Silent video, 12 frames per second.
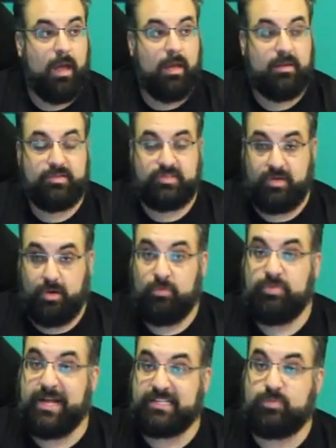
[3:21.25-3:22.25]
So
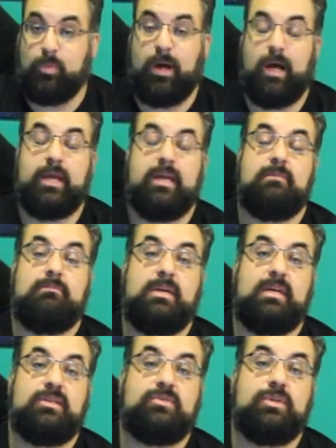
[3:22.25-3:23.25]
that's why it
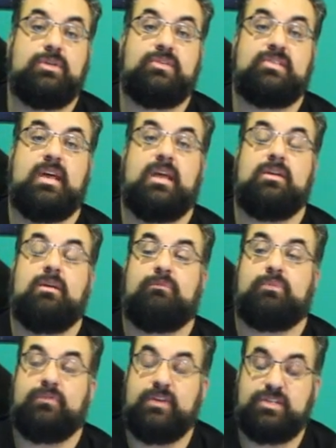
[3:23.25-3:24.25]
means when you say you have
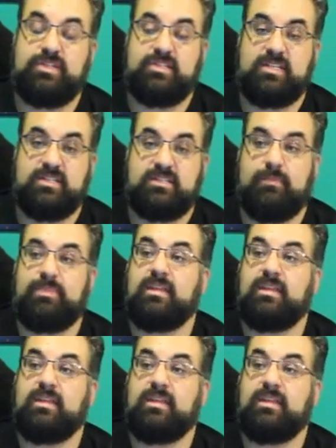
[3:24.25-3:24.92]
proficiency in something,